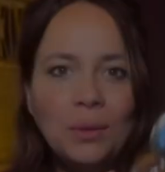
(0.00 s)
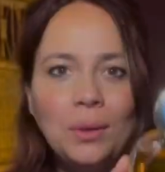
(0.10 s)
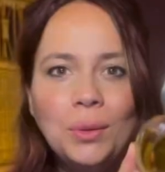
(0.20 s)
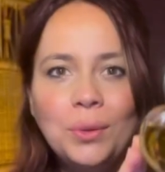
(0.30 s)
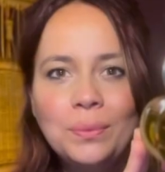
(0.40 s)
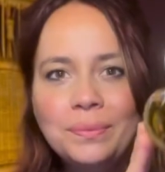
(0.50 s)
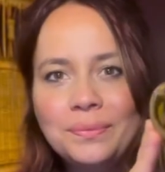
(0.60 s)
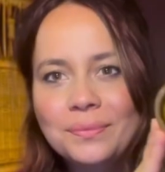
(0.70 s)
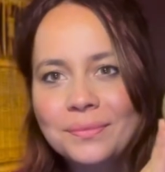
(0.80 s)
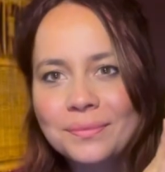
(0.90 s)

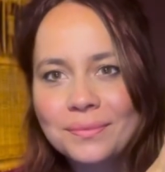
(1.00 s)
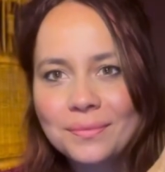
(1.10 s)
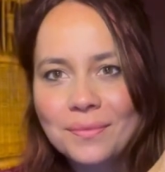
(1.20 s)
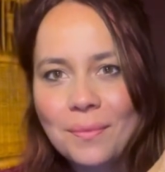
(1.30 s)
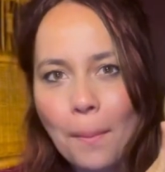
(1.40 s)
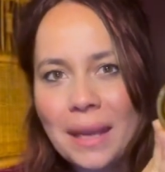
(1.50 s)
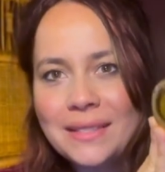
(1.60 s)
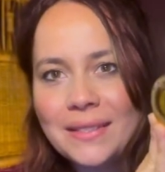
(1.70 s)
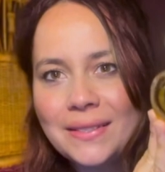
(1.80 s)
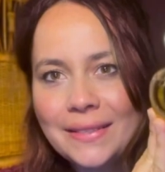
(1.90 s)
Lune by
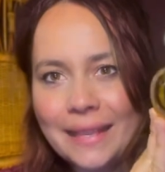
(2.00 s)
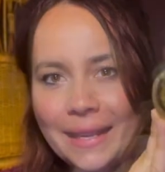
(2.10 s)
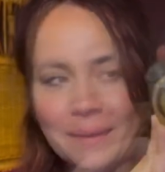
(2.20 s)
Sisley,